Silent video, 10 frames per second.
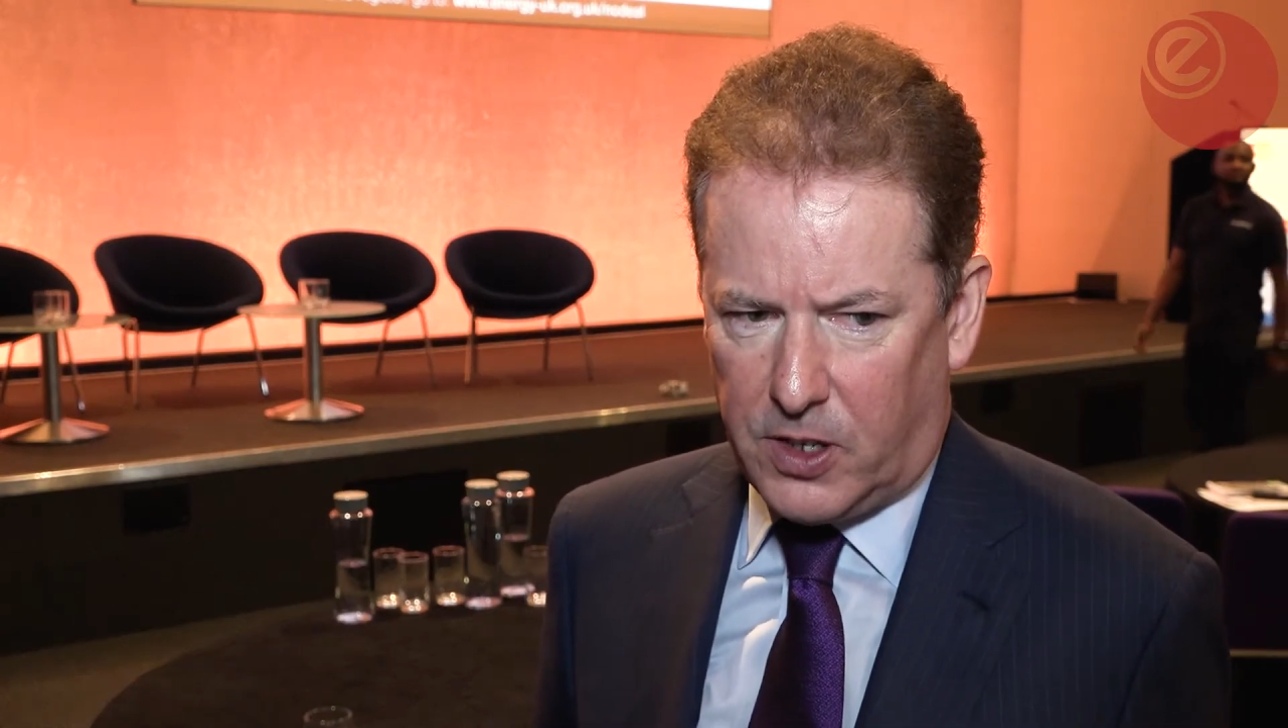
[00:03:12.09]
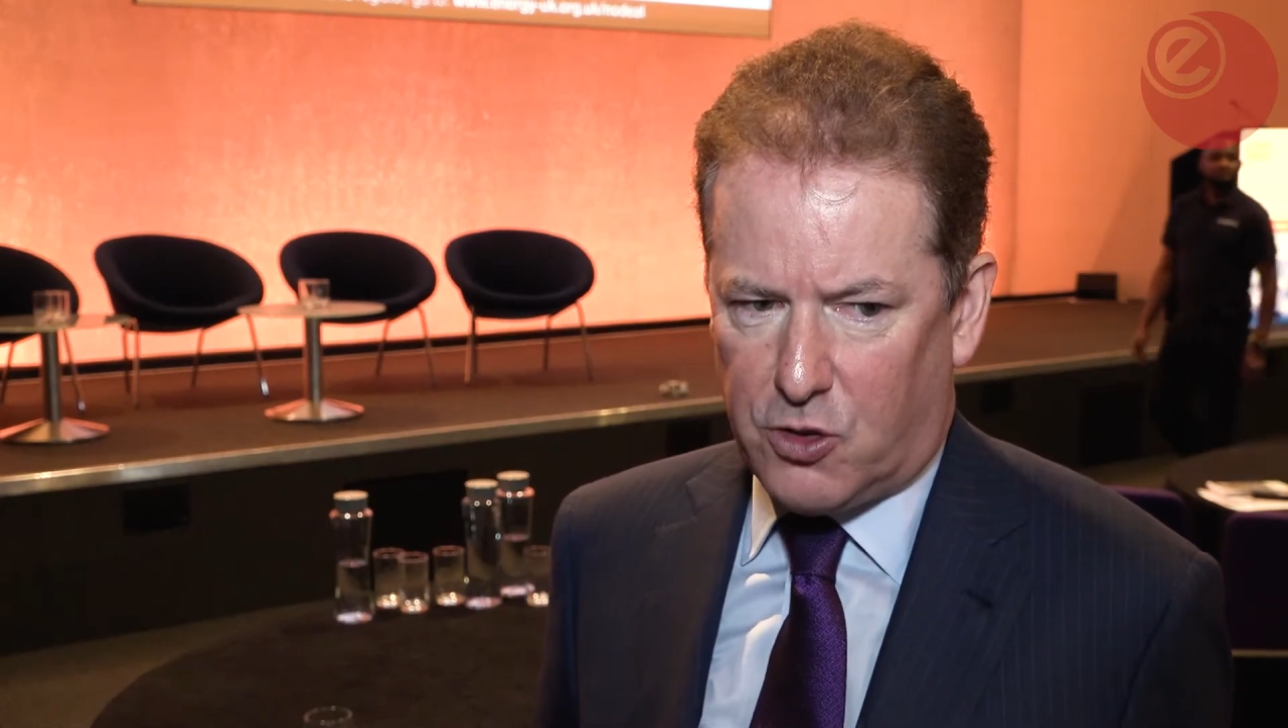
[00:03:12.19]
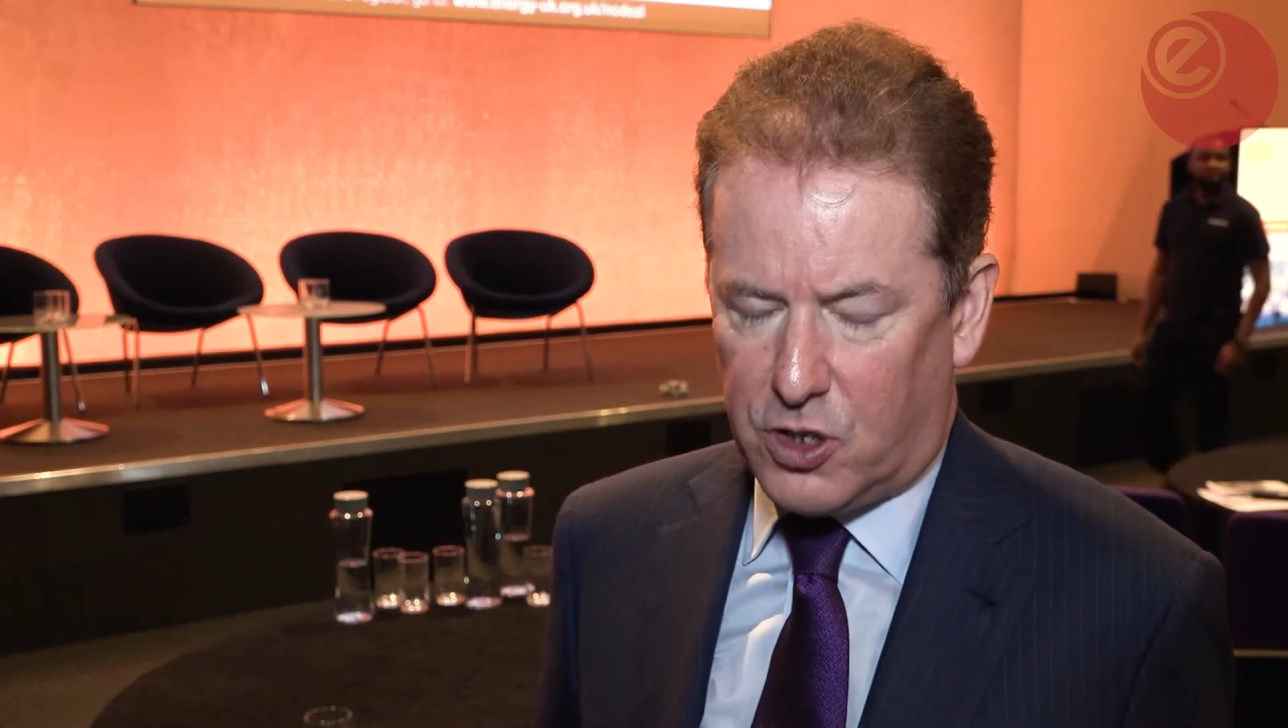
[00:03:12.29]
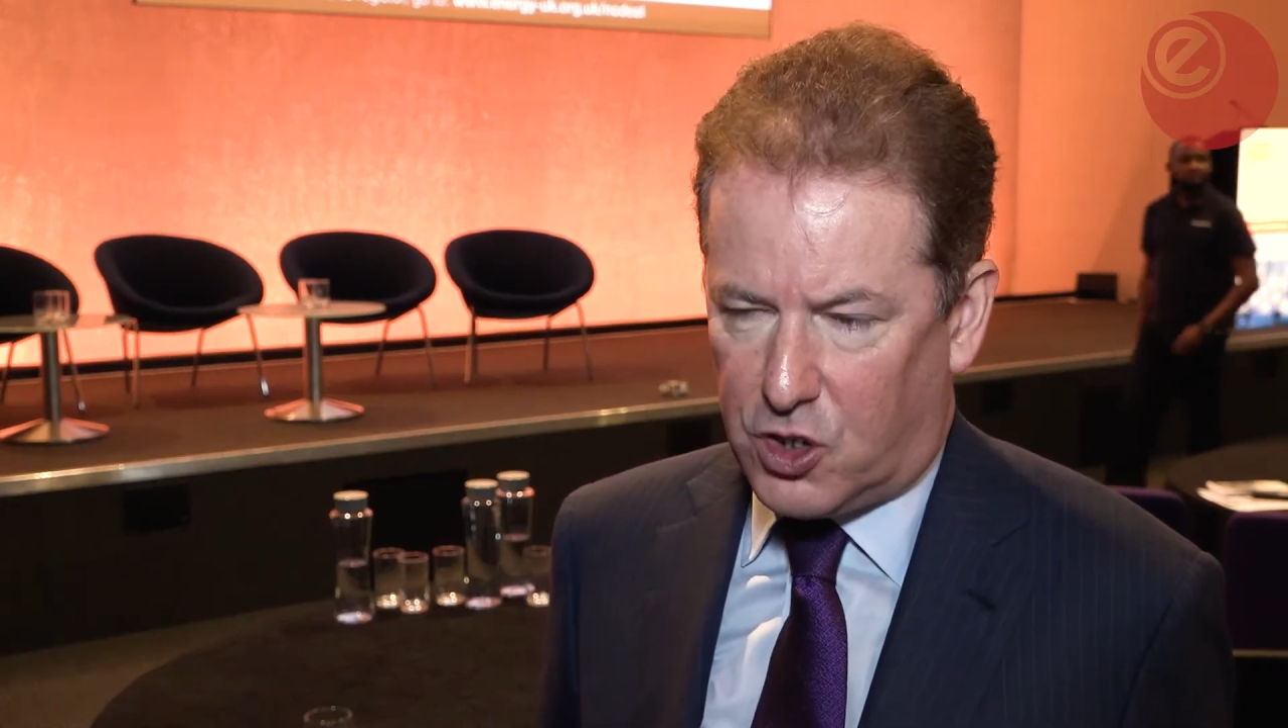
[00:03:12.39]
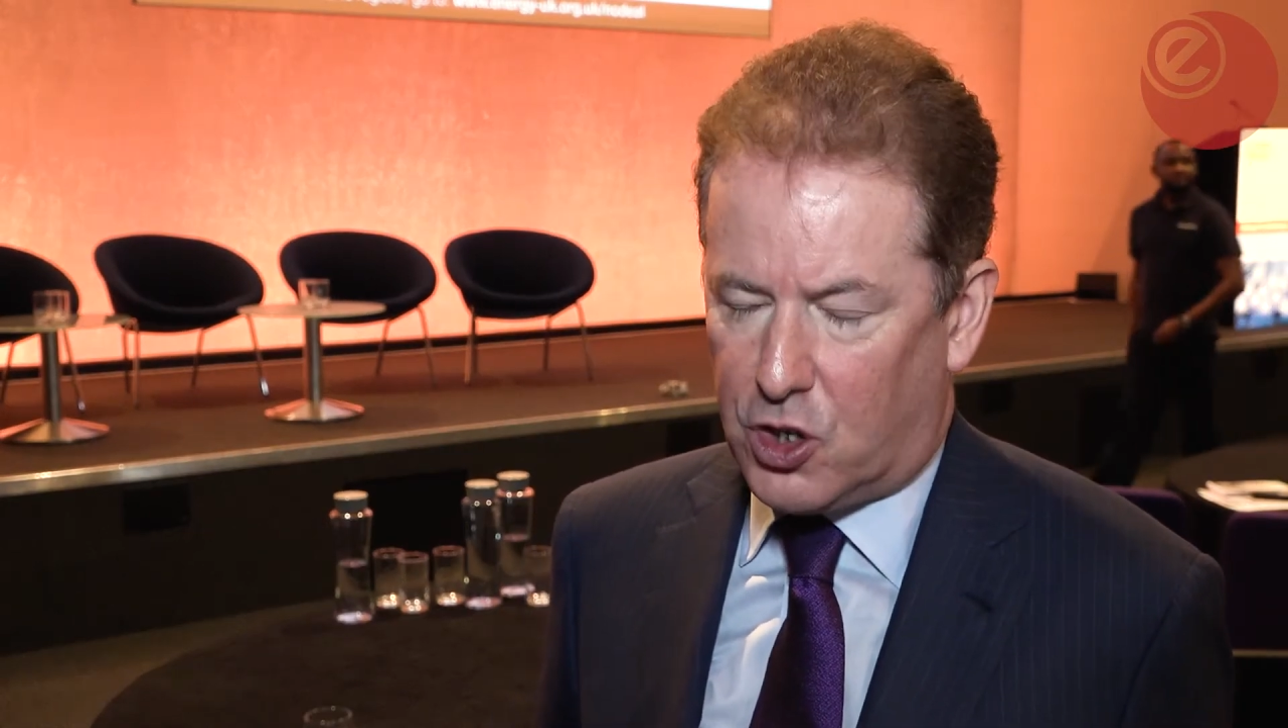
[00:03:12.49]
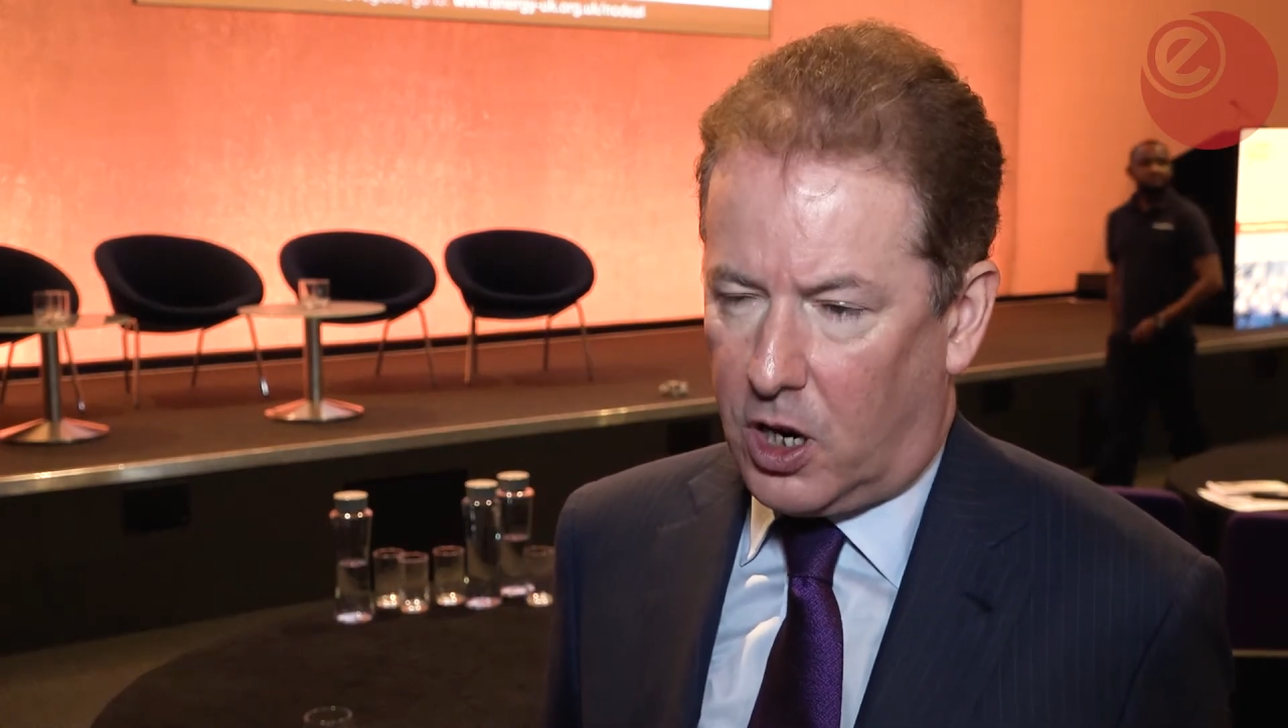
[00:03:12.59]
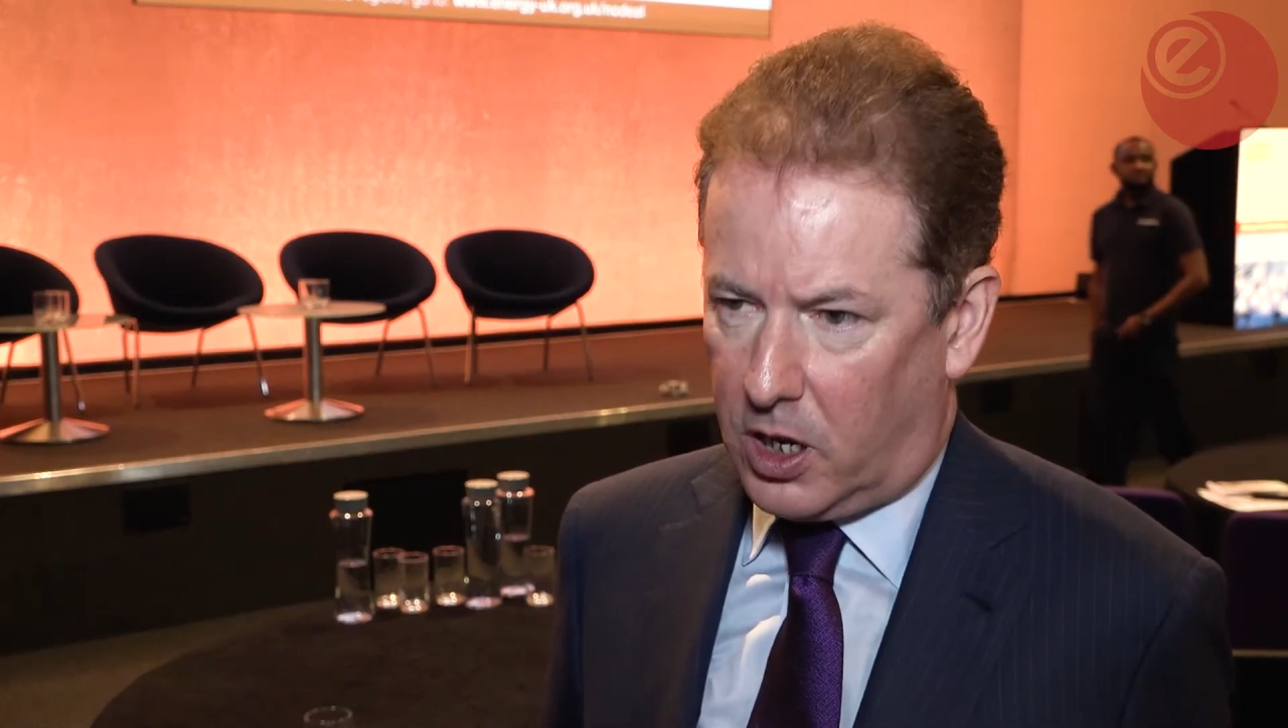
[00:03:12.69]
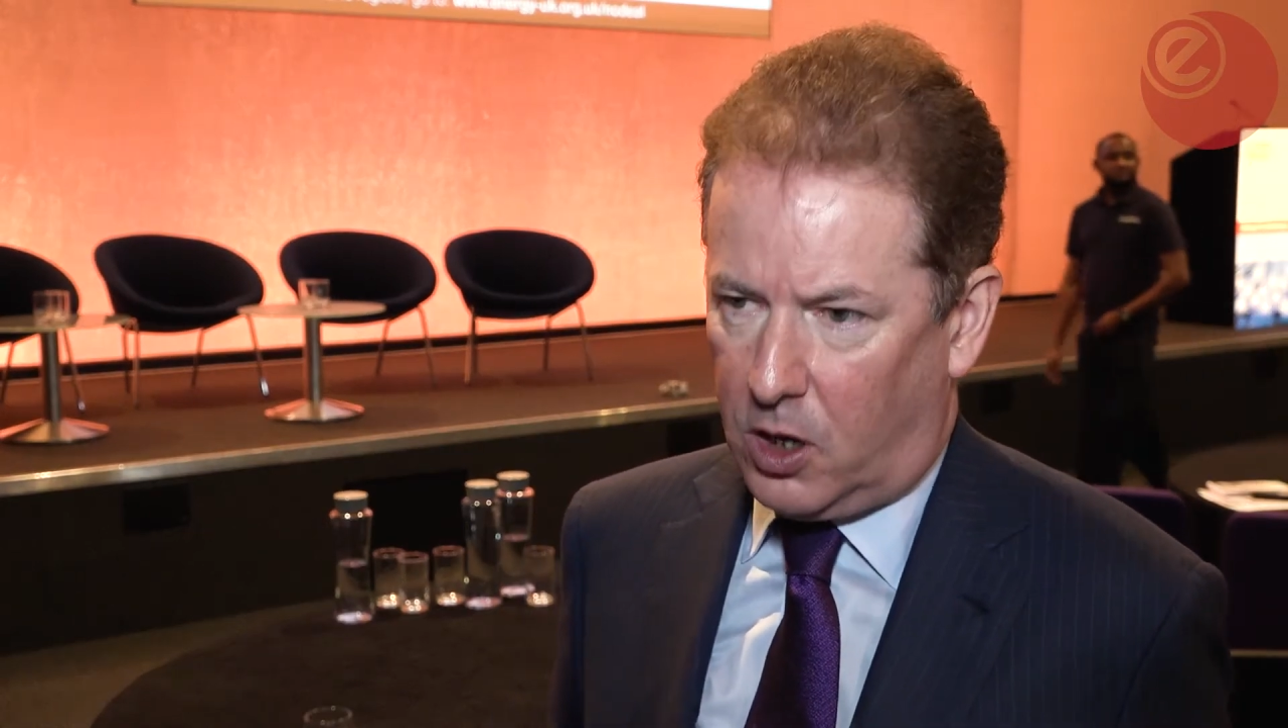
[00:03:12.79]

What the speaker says: traditionally